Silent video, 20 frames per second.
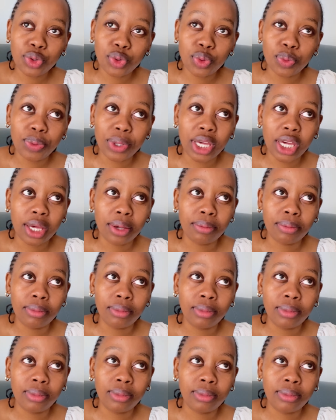p.m.
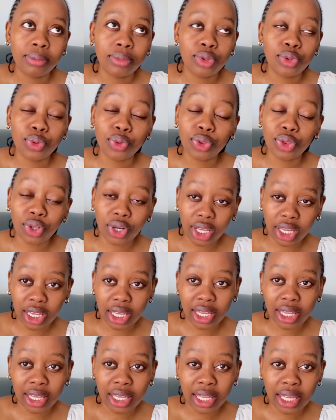to
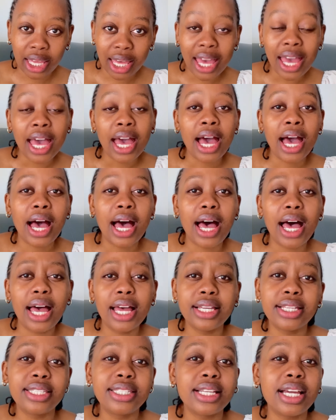3,
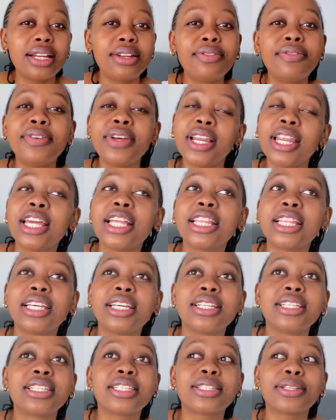I start feeling
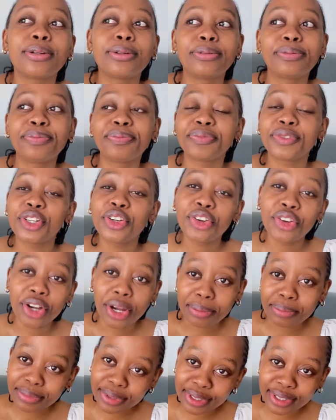those
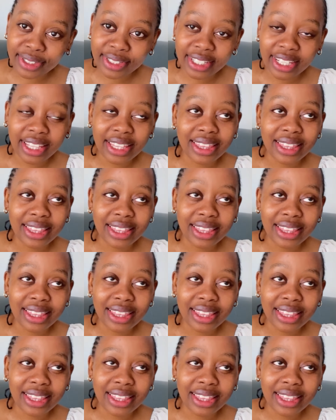cramps.